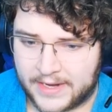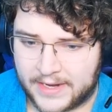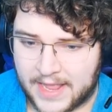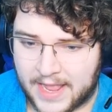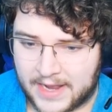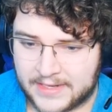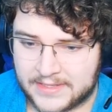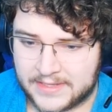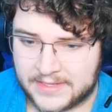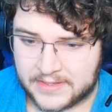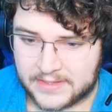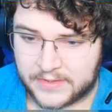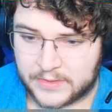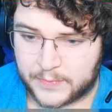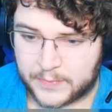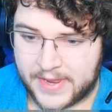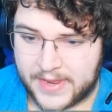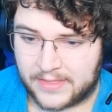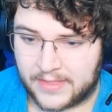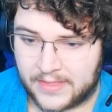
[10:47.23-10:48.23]
excess of its
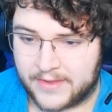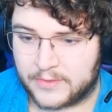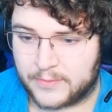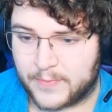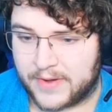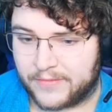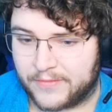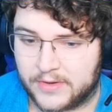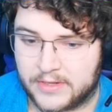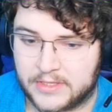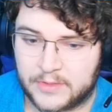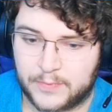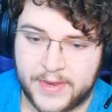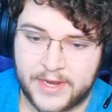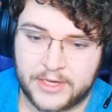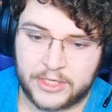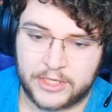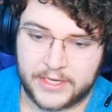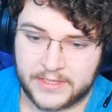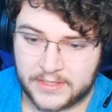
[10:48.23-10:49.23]
peak lifespan for its
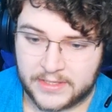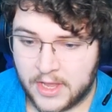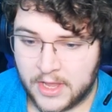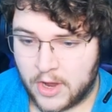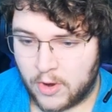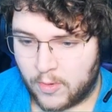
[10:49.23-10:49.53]
species.